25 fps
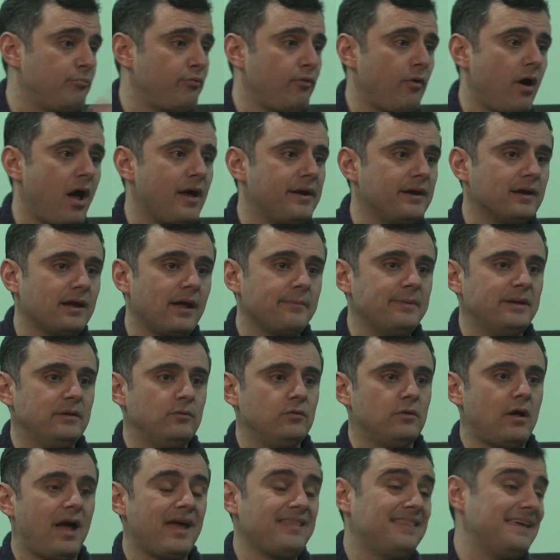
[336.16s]
product, I
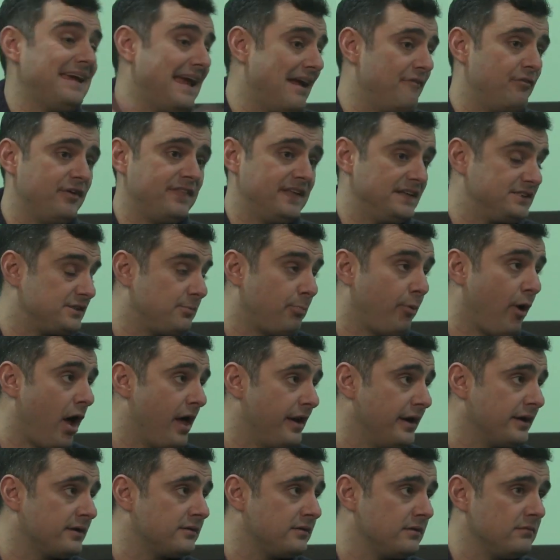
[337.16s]
mean, I think everything's a
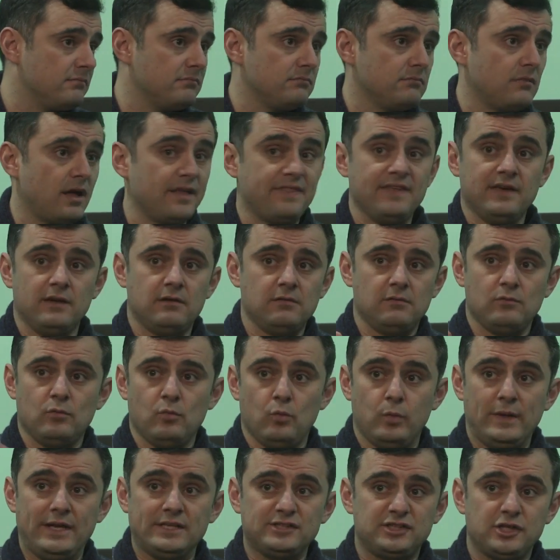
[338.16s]
product. I think
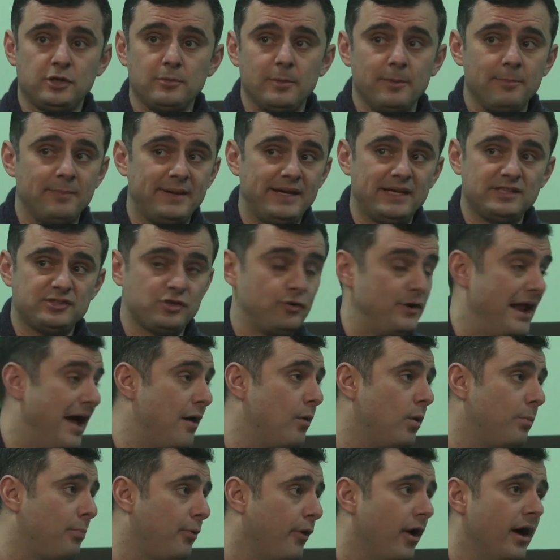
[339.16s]
we as human beings are
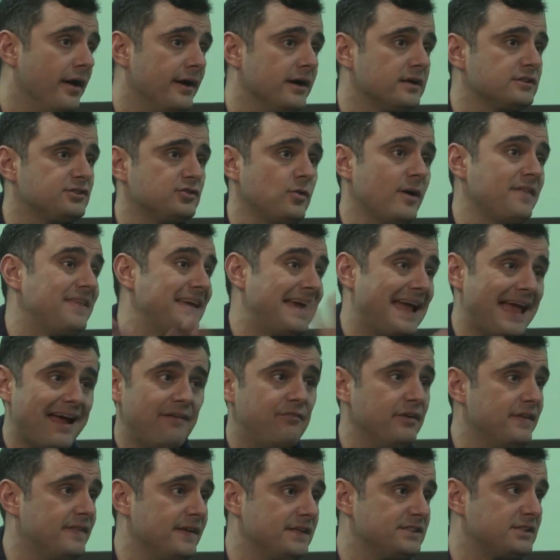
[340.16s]
now a product. So I think
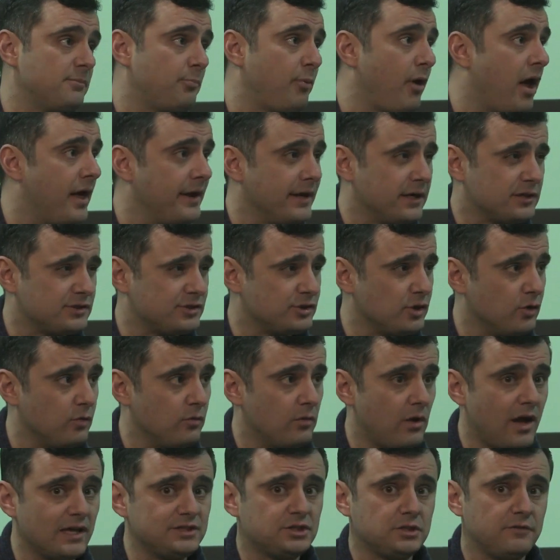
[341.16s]
everything's a product.
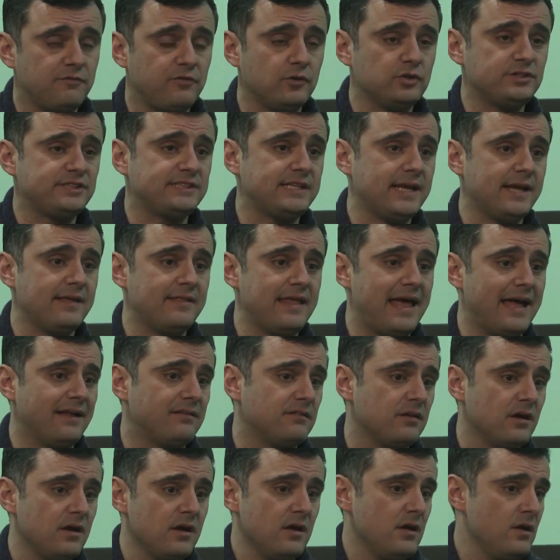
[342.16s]
So I should first say
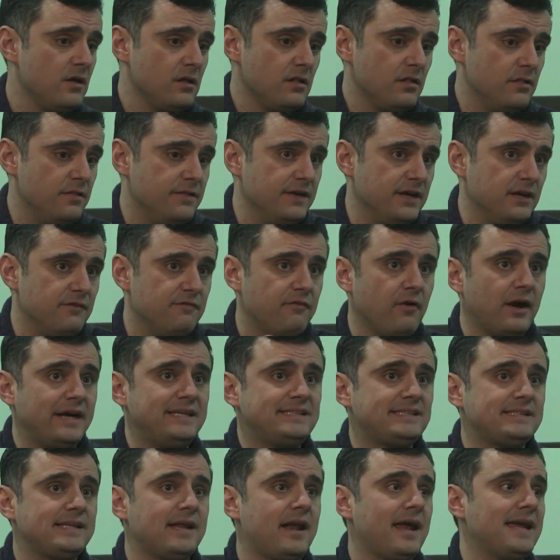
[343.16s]
that the
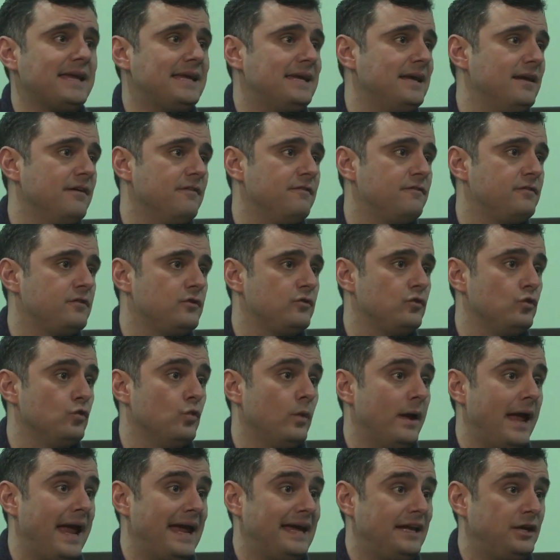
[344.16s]
advice that I give
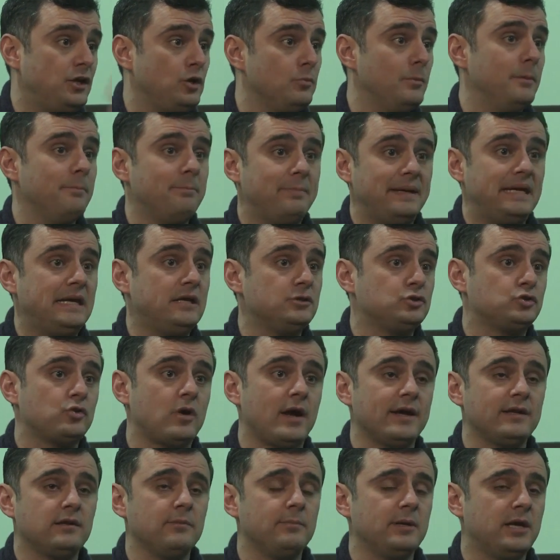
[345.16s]
to a human being
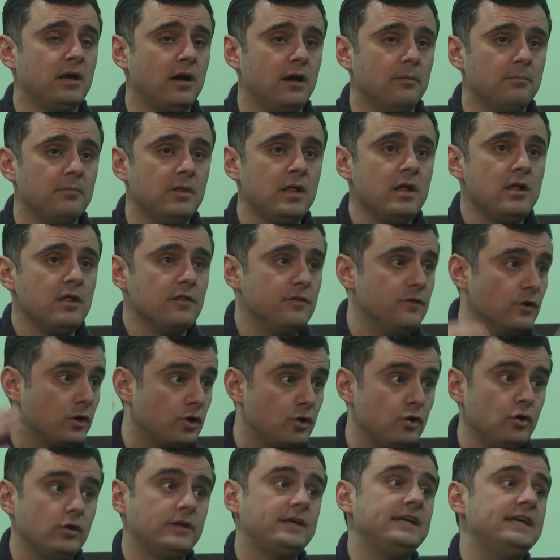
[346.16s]
trying to become the
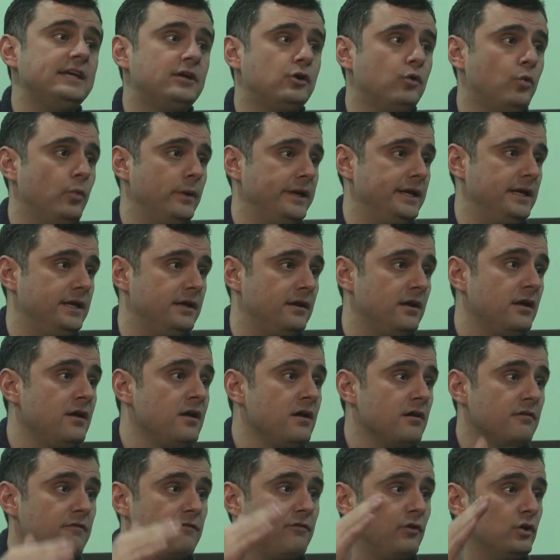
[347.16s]
cookie queen
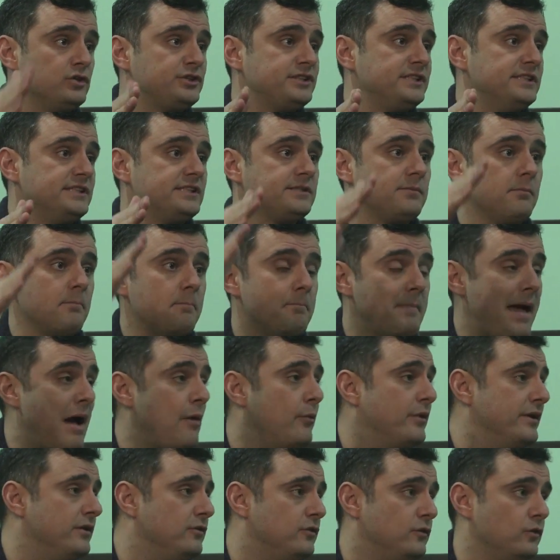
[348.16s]
versus
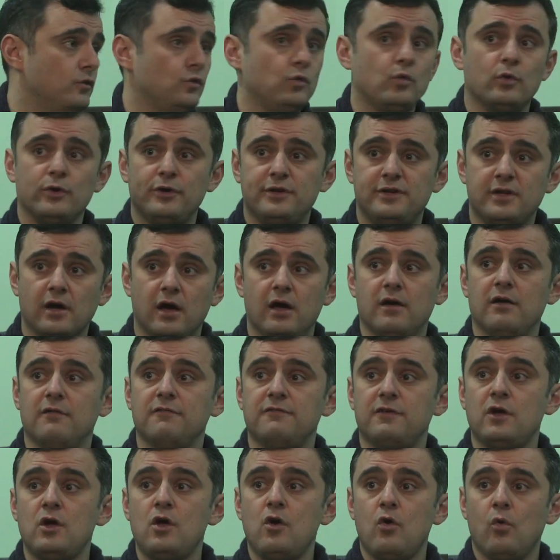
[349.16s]
Mountain Dew or
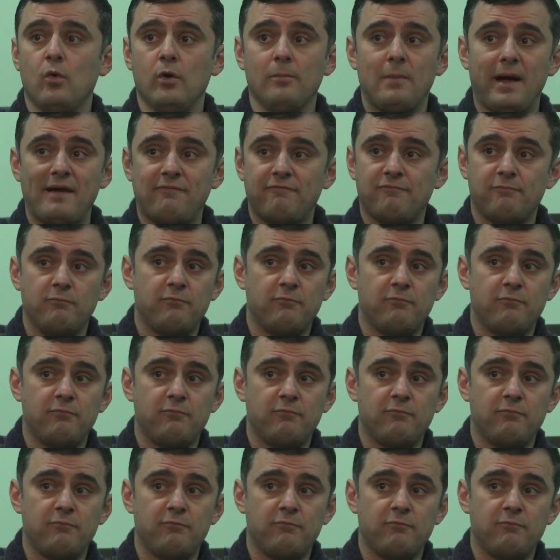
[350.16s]
Dove or my